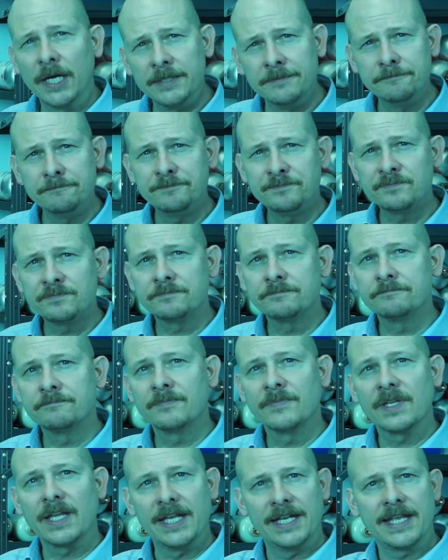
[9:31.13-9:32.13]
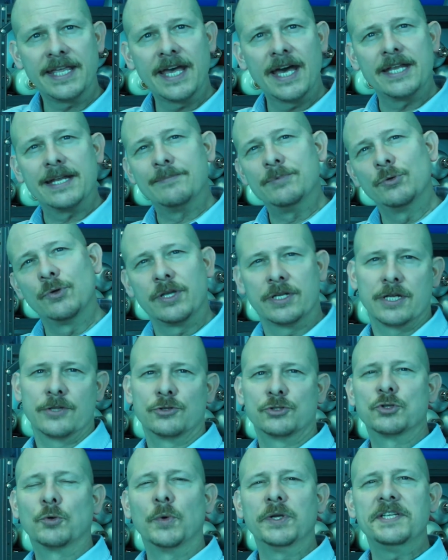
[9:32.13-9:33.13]
button, and again, I'm doing
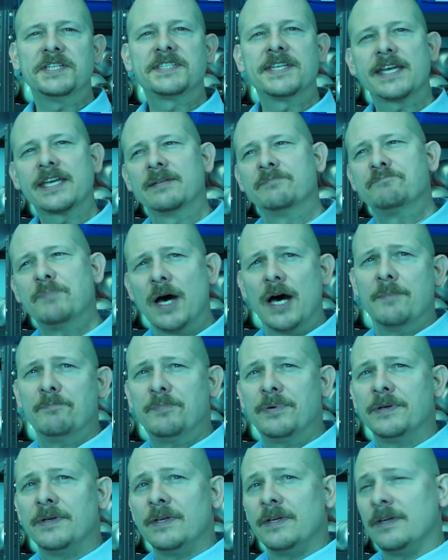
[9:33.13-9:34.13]
another 20-second bump,